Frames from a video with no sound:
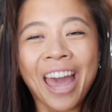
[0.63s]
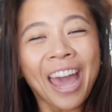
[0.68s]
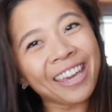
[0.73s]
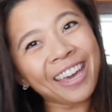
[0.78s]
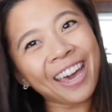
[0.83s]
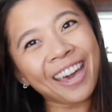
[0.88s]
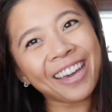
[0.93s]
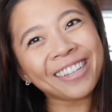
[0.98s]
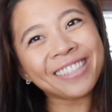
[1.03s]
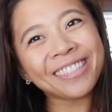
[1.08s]

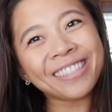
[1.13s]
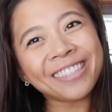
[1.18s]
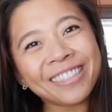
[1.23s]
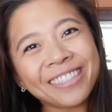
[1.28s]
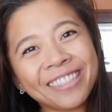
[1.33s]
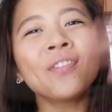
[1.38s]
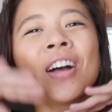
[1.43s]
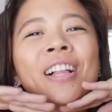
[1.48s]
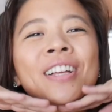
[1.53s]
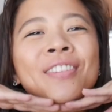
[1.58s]
guys!
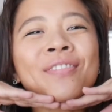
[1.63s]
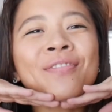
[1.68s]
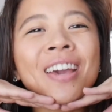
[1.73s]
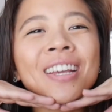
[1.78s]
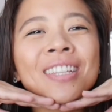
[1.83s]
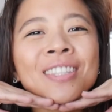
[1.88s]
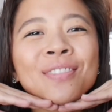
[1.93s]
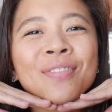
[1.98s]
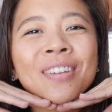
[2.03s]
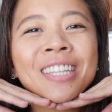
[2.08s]
Welcome
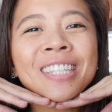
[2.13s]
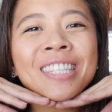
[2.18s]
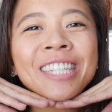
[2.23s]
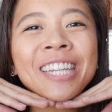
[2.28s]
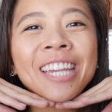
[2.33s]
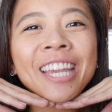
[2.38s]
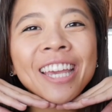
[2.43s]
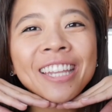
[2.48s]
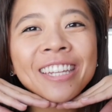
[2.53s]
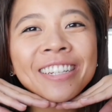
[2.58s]
back to my
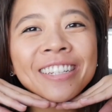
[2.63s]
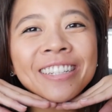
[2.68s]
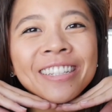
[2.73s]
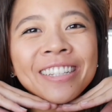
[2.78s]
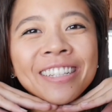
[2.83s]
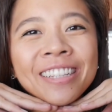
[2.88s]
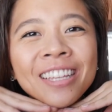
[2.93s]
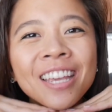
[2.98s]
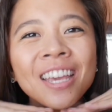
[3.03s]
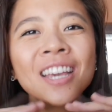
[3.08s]

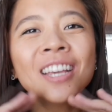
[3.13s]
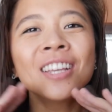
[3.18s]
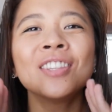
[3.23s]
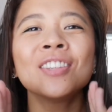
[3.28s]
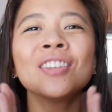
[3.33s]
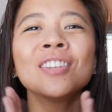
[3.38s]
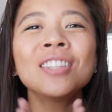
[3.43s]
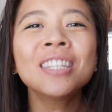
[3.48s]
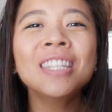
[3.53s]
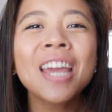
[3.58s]
channel.
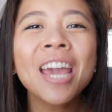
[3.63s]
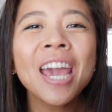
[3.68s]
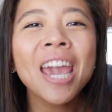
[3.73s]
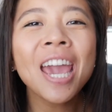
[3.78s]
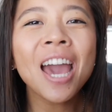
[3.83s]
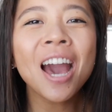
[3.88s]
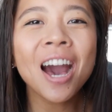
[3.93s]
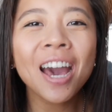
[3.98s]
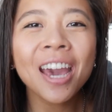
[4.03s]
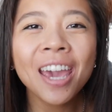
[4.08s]
So
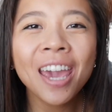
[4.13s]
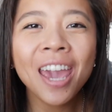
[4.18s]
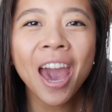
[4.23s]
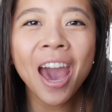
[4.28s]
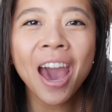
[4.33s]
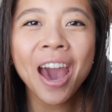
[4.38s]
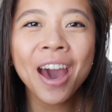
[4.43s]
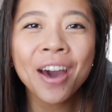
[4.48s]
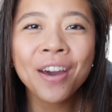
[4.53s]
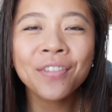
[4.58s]
today I
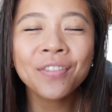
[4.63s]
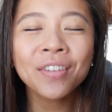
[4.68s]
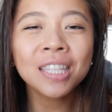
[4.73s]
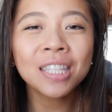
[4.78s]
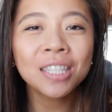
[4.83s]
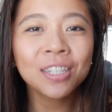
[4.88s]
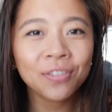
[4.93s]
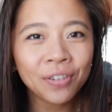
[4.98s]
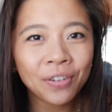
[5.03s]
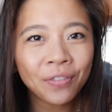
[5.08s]
have a
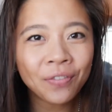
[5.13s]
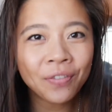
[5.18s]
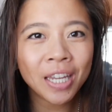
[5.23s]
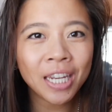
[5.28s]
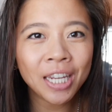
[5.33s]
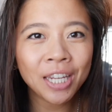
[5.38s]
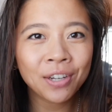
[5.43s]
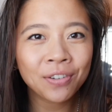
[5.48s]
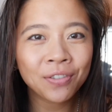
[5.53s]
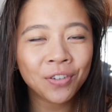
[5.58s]
different
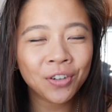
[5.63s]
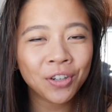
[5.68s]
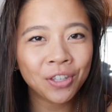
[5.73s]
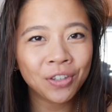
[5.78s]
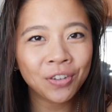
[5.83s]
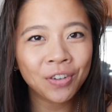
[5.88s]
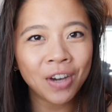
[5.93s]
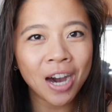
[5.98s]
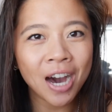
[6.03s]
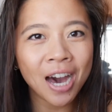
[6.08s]
video for
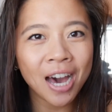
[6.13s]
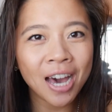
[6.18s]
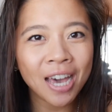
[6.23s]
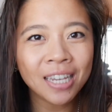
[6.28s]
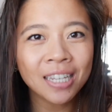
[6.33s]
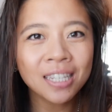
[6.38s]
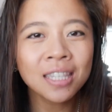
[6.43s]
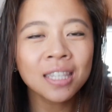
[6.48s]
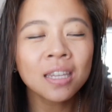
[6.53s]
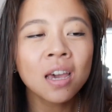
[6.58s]
you
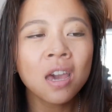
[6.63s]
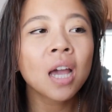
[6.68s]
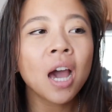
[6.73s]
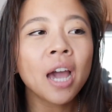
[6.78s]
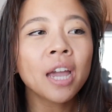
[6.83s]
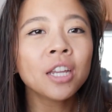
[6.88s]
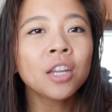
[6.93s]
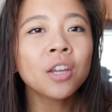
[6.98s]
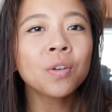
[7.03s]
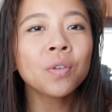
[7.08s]
guys.
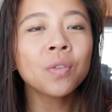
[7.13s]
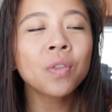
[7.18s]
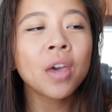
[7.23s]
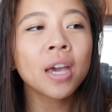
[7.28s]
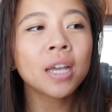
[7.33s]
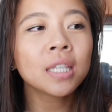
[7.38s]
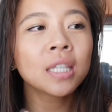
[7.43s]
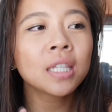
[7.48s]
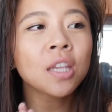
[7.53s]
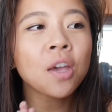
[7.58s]
I know
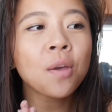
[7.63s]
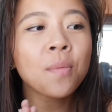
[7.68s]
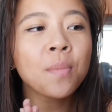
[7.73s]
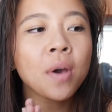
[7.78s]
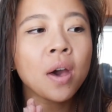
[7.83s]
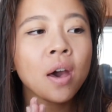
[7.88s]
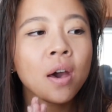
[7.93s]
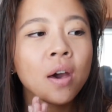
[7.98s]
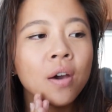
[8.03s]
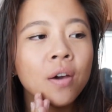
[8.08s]
that some
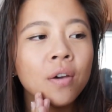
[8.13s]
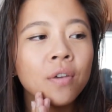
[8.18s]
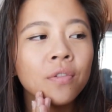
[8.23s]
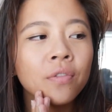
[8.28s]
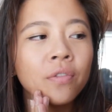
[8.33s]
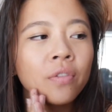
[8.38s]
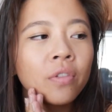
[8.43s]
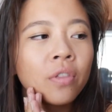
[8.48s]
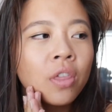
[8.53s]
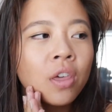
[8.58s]

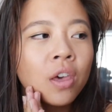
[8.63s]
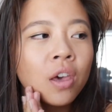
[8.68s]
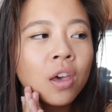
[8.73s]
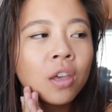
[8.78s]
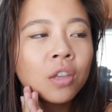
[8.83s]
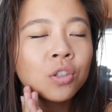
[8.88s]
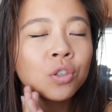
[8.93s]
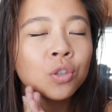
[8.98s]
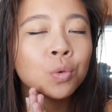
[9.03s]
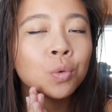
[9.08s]
of
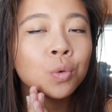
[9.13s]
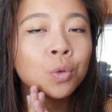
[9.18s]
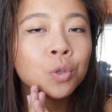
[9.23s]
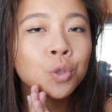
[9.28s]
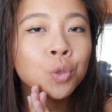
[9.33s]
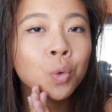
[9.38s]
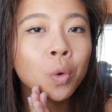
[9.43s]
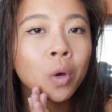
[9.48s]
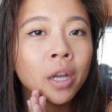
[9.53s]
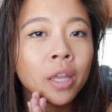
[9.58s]
the
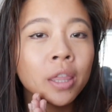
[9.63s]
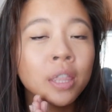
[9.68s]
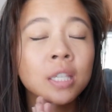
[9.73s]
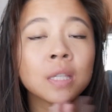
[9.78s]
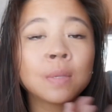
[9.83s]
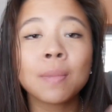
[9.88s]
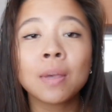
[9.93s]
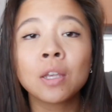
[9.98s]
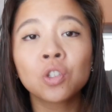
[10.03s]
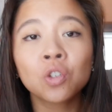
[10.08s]
schools who are in the
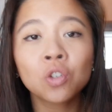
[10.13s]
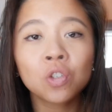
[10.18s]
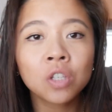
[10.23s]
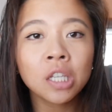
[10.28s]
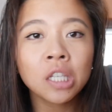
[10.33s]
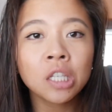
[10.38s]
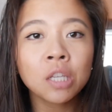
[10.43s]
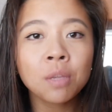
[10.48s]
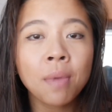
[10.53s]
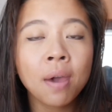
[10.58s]
semester
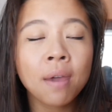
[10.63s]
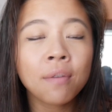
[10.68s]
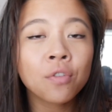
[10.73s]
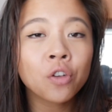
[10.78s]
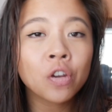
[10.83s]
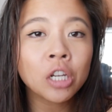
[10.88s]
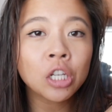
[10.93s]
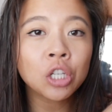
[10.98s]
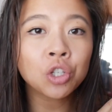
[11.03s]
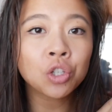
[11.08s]
system have
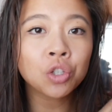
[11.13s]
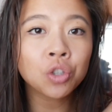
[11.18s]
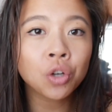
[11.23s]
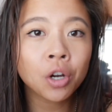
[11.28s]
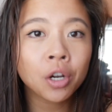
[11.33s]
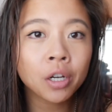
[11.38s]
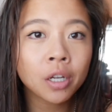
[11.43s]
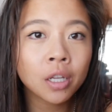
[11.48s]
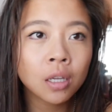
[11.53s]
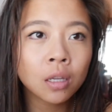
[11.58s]
already
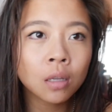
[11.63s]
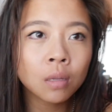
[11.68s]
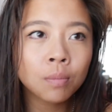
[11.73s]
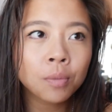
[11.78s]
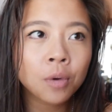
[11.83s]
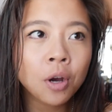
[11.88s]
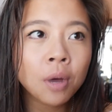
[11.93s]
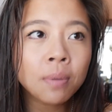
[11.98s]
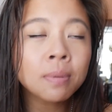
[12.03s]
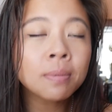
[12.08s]
started
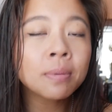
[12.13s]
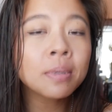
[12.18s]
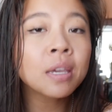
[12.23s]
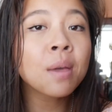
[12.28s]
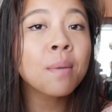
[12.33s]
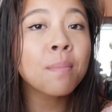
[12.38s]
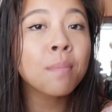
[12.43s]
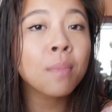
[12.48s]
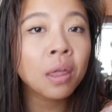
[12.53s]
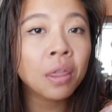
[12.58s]

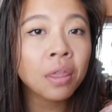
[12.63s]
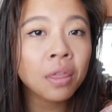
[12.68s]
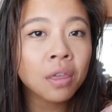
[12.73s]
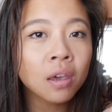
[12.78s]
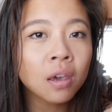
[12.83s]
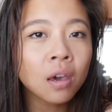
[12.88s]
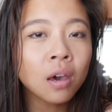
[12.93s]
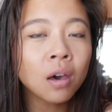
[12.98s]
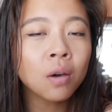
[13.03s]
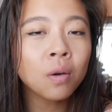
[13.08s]
probably a month
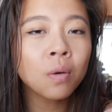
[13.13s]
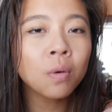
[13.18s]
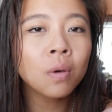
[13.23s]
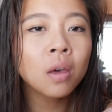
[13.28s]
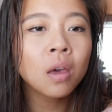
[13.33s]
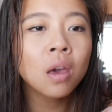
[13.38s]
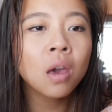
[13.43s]
ago,